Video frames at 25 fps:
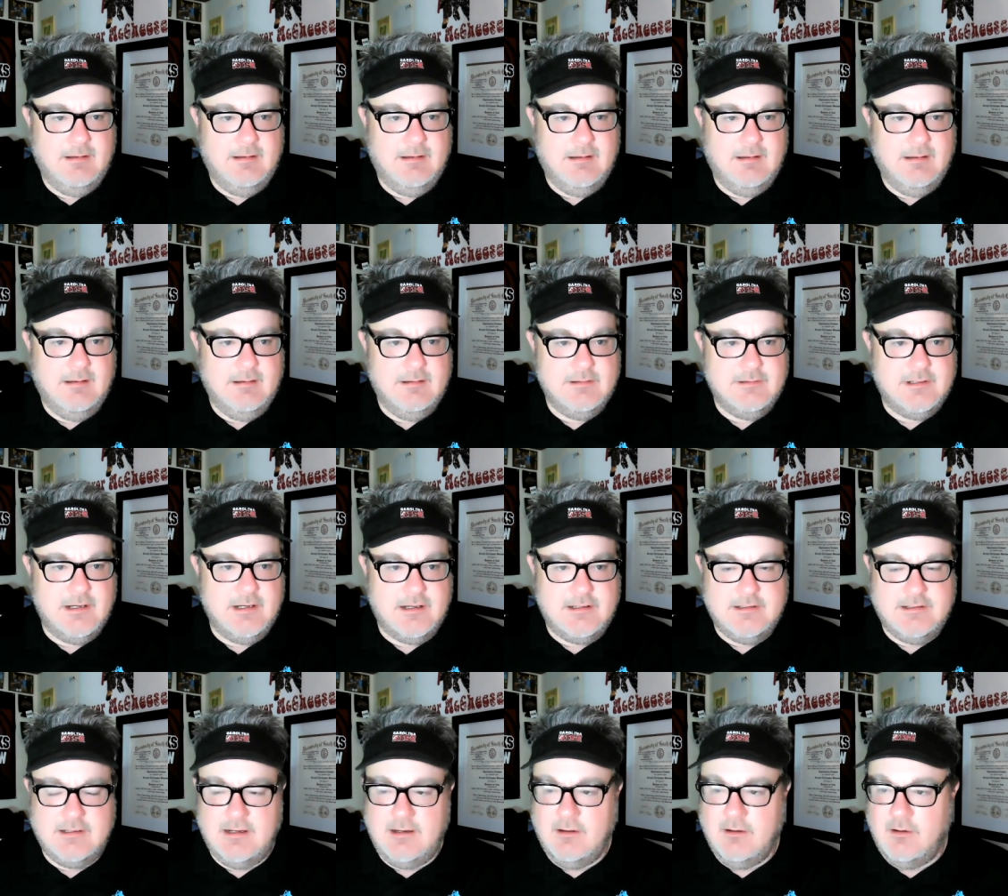Uh,
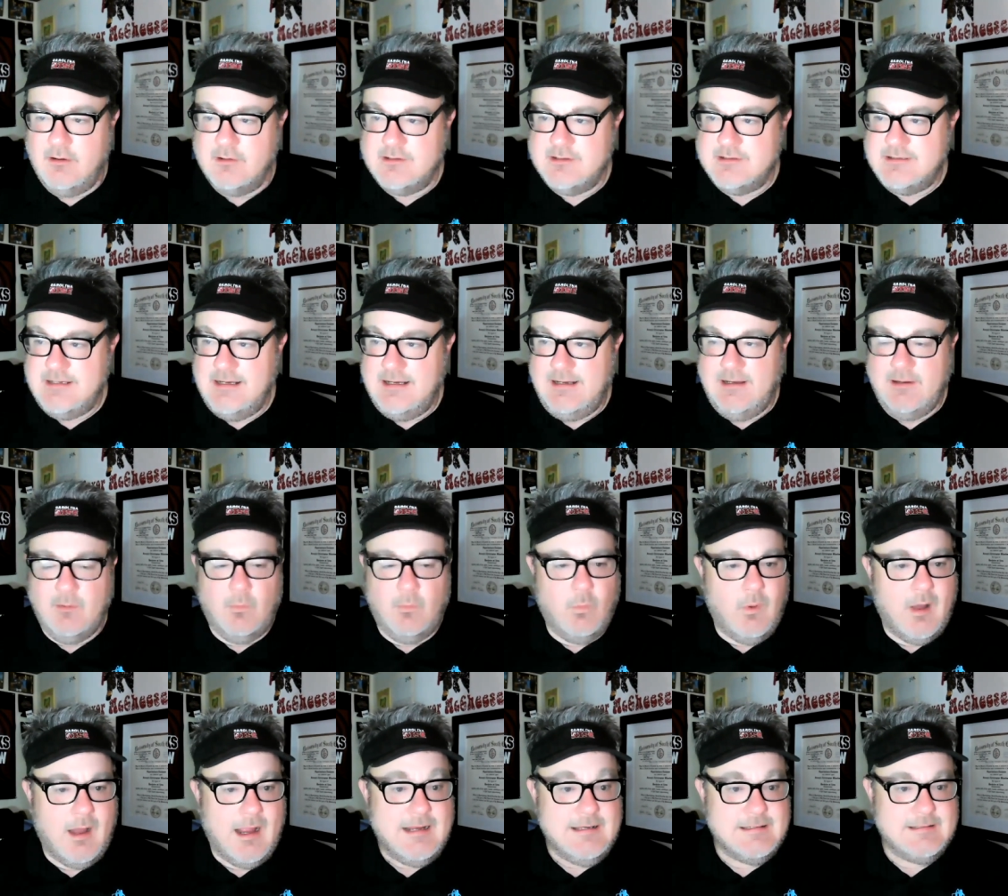JJR Segia
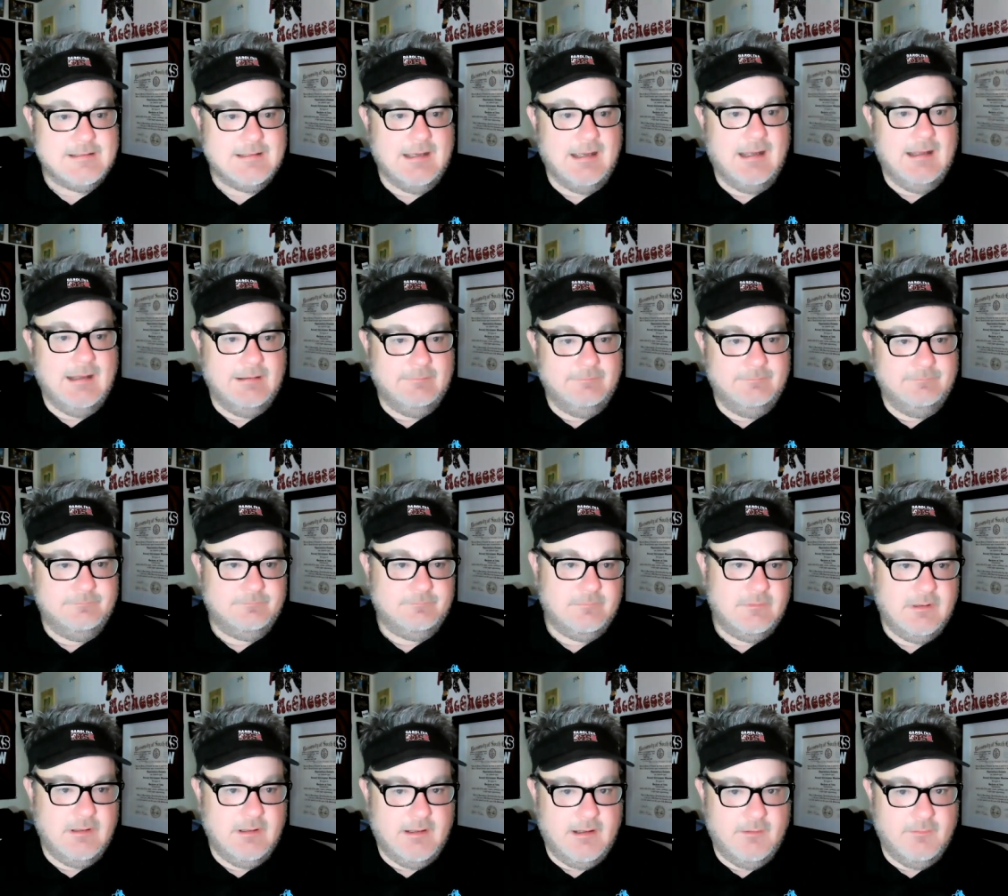Whiteside
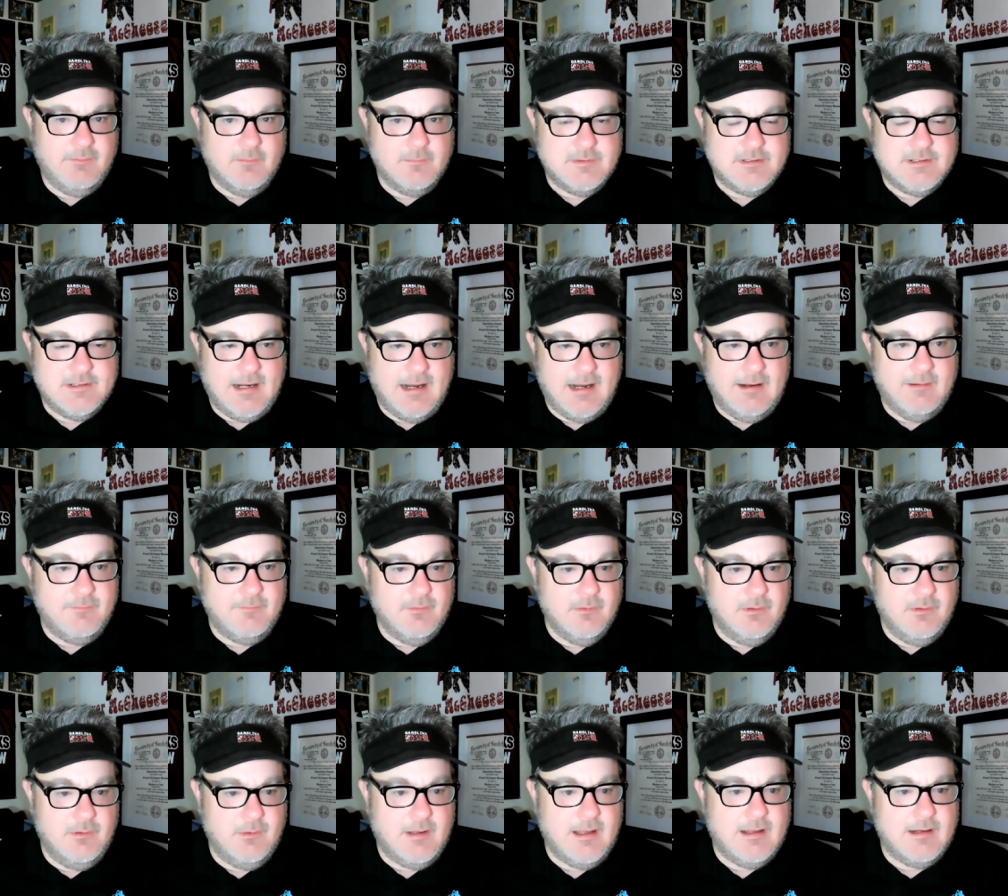uh, from
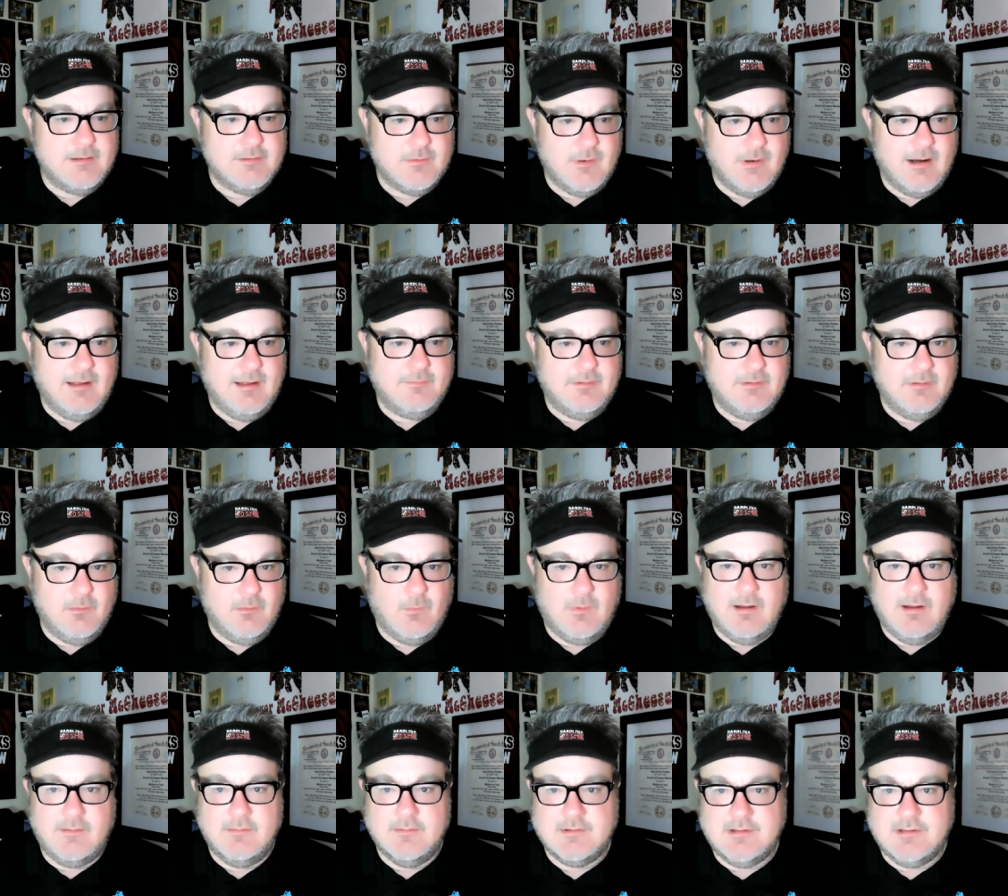Stanford, who got drafted a
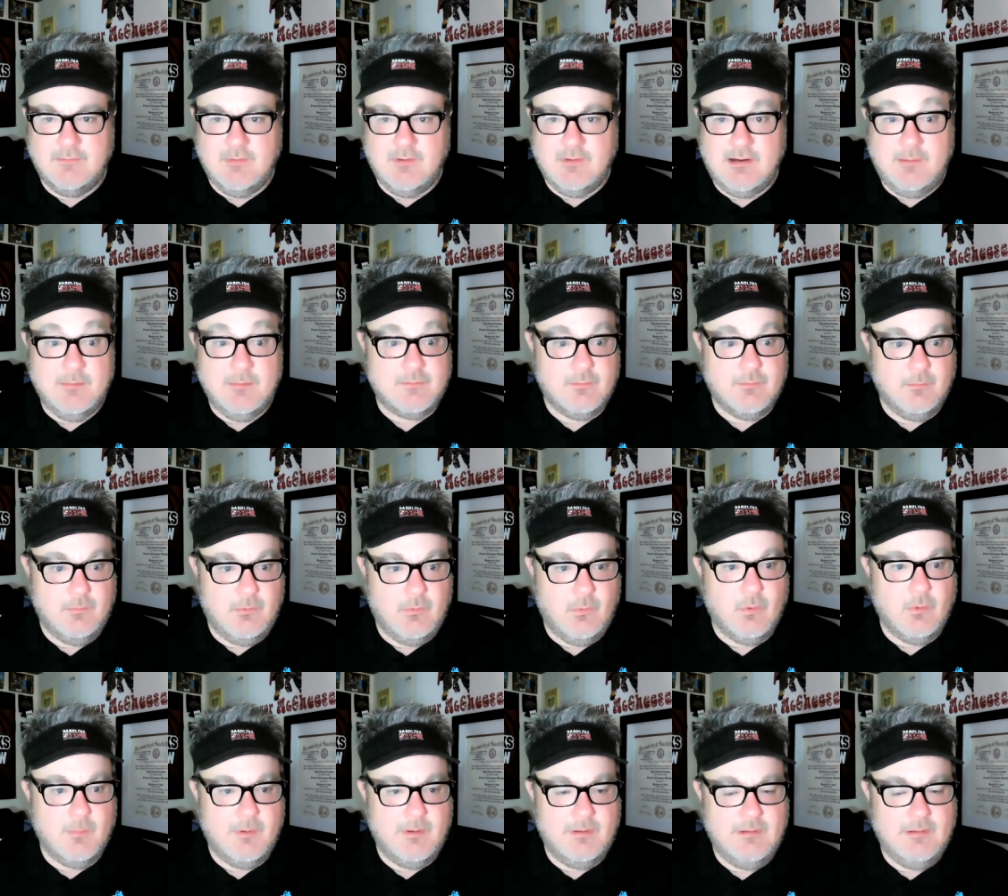wide receiver, he was from
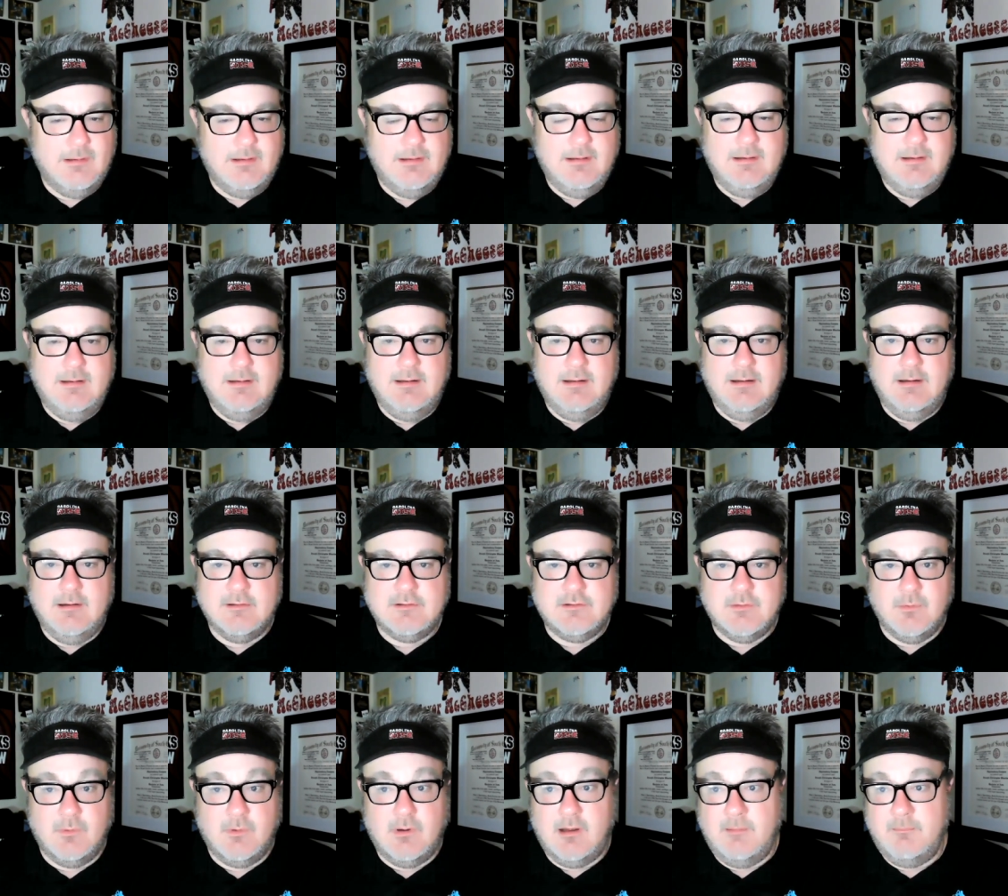Dorman. Uh,
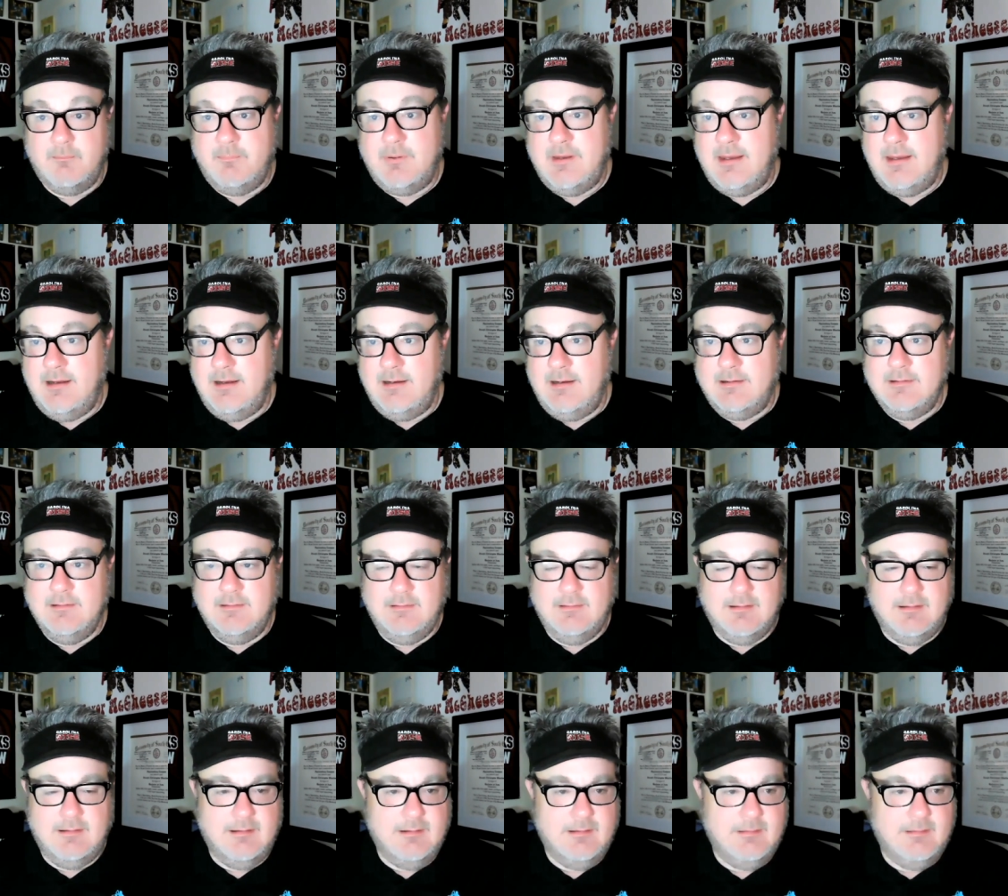Sharon Peak,
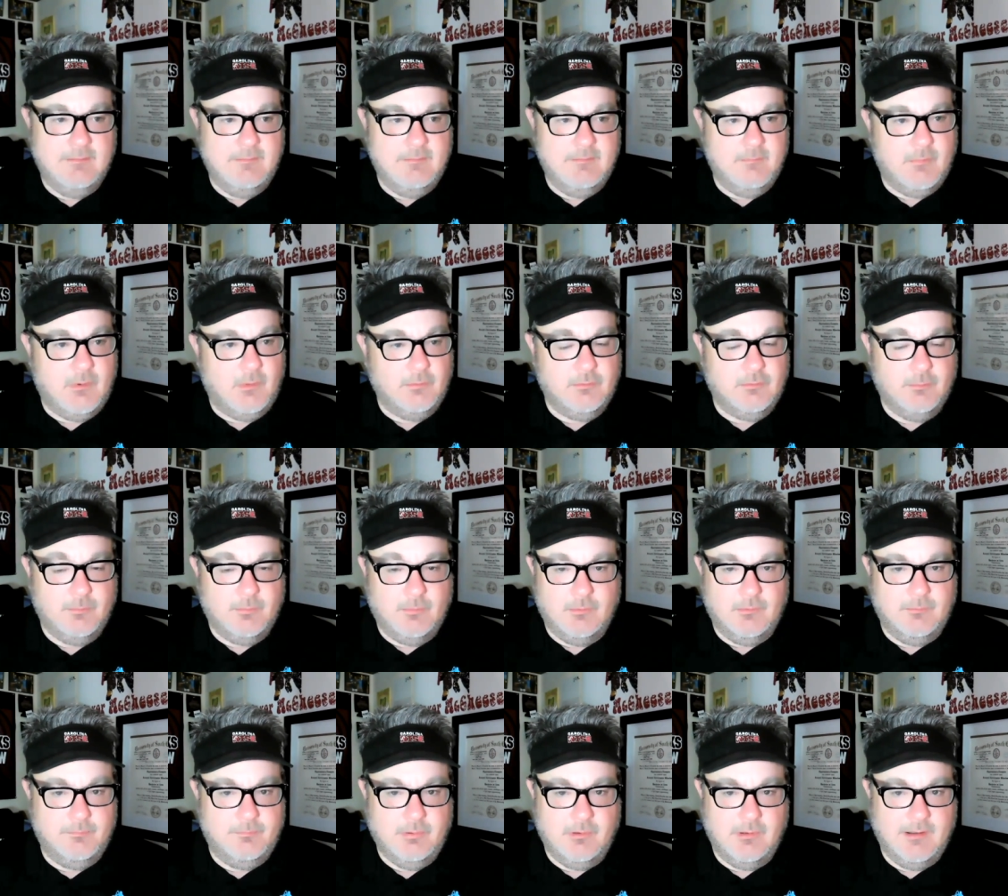uh,
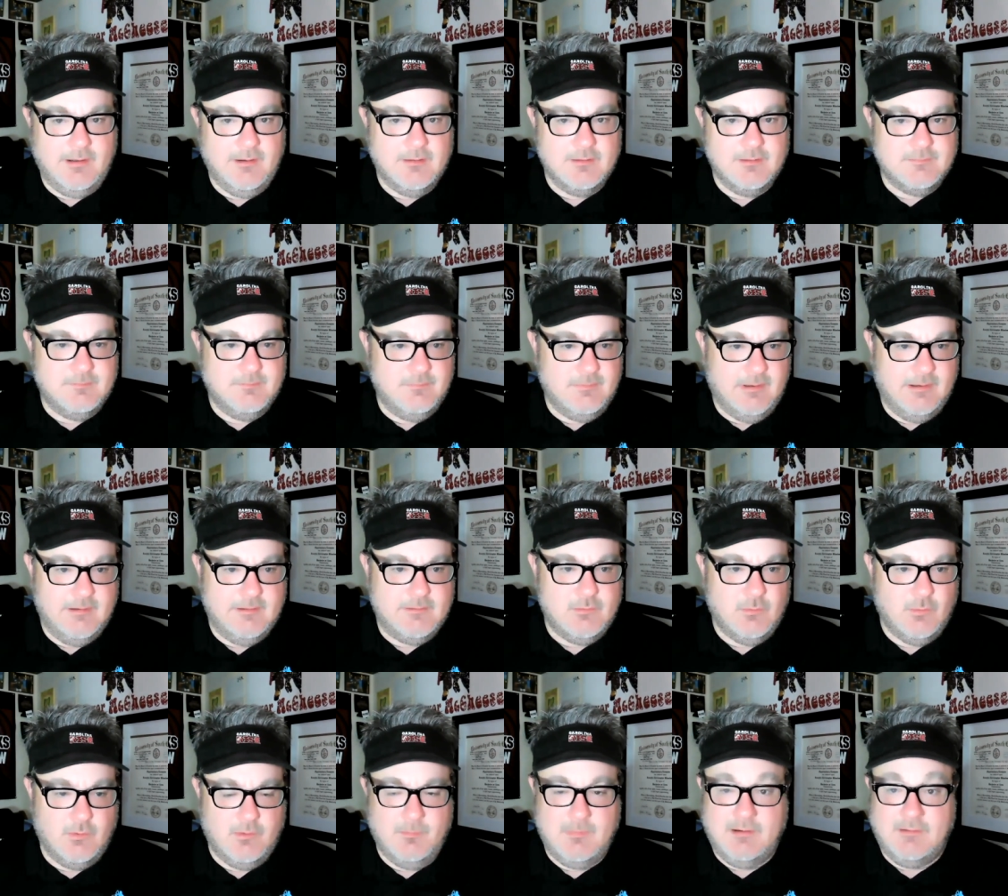multiple players, uh,
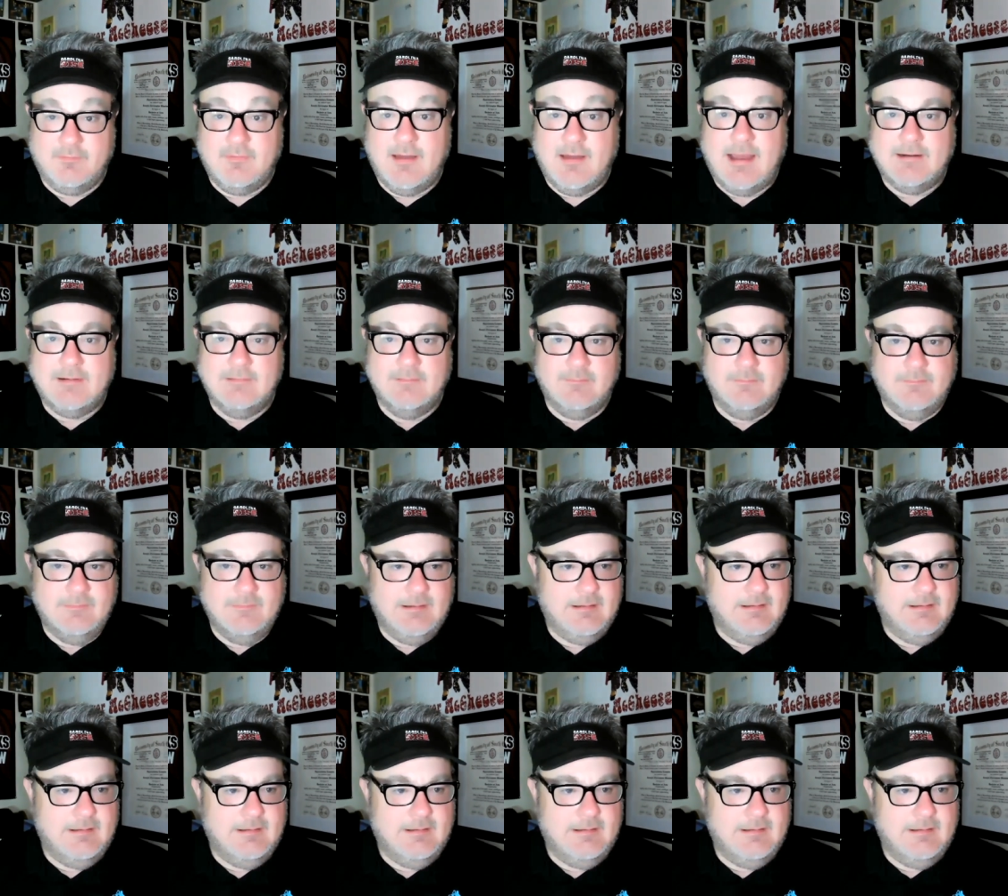Jordan McFadden